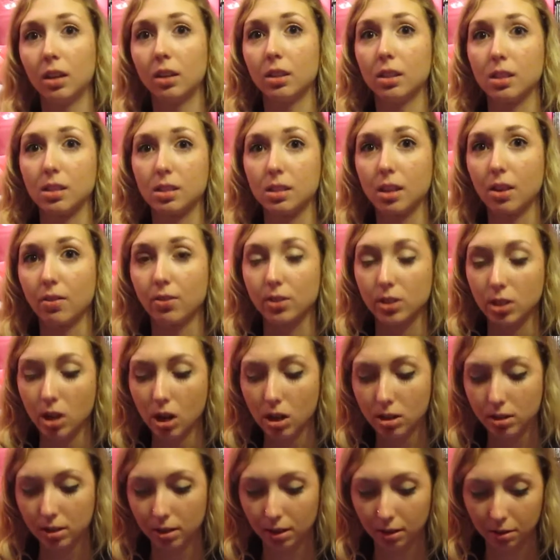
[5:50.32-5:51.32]
the stuff is
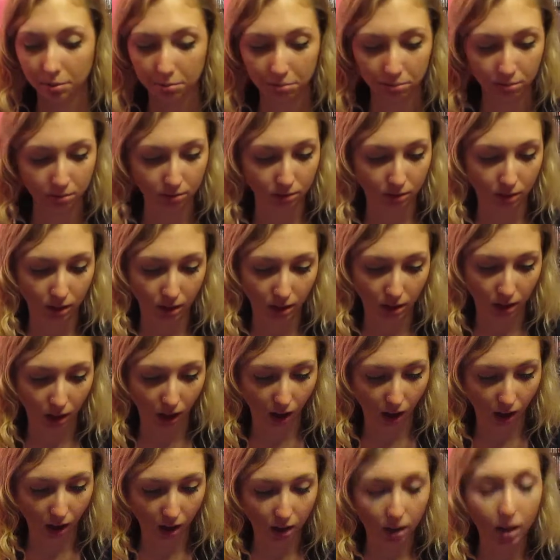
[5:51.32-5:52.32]
awesome.
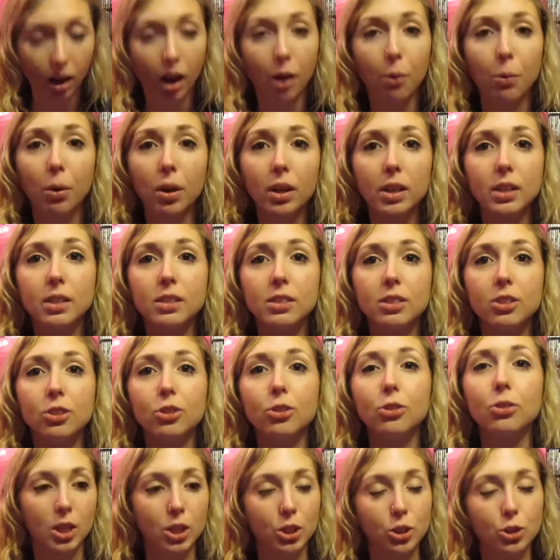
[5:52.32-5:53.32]
And I wanted
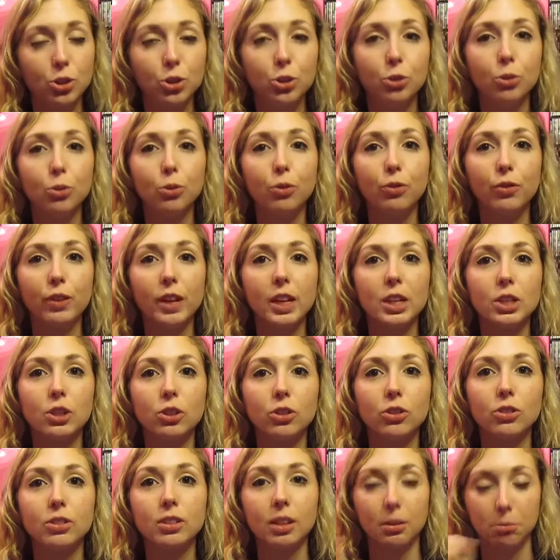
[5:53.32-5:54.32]
to do
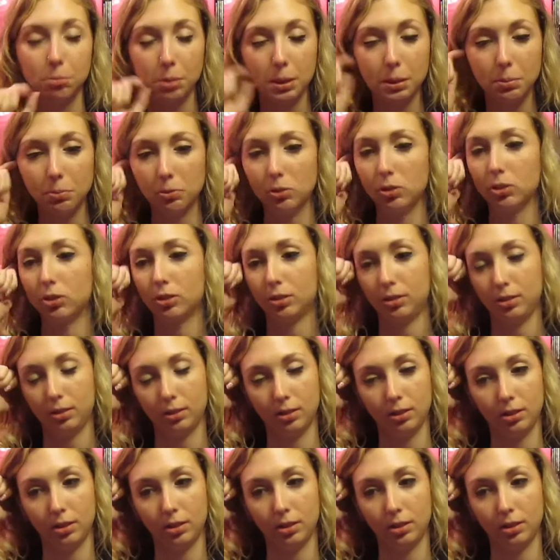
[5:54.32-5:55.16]
facials on people